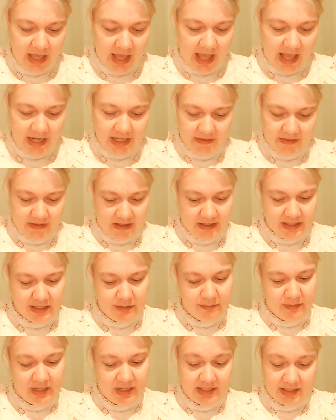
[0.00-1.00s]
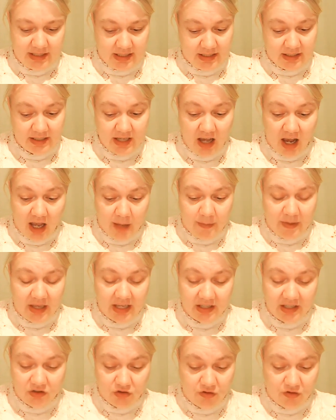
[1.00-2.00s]
Anything to miss time at
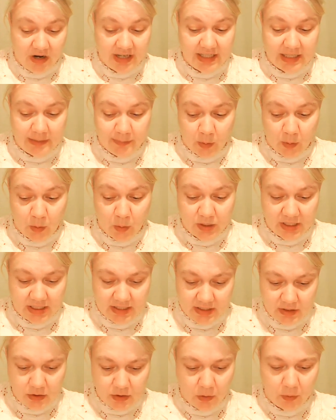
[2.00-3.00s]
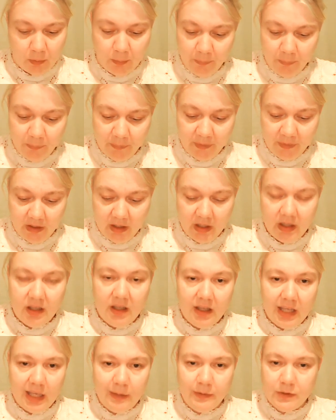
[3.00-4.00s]
his dreaded boarding school.
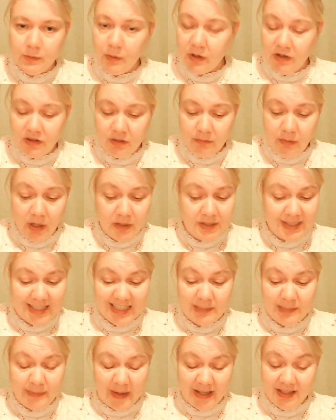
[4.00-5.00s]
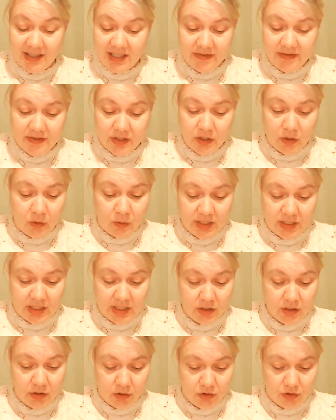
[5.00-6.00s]
It was one of the most expensive schools in
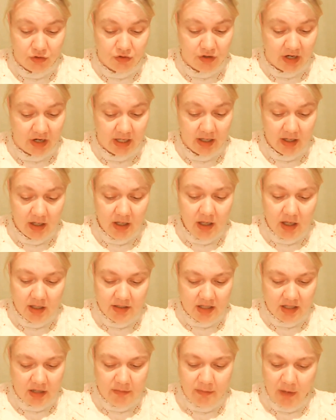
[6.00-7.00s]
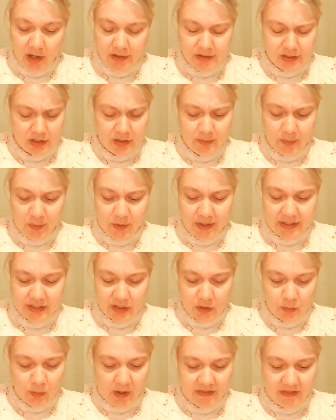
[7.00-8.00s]
the country, and so most of the boys
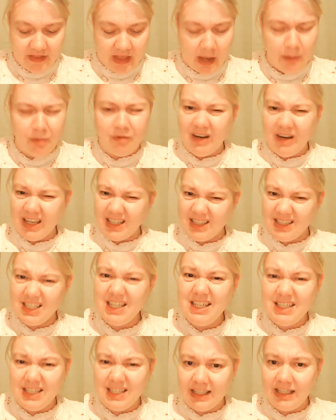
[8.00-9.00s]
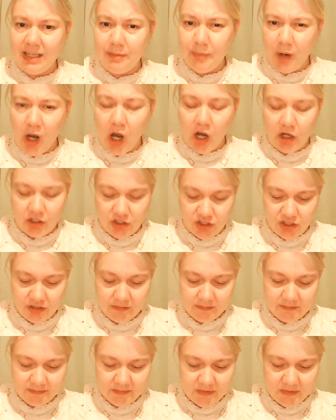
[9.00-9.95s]
who went there were exceedingly posh.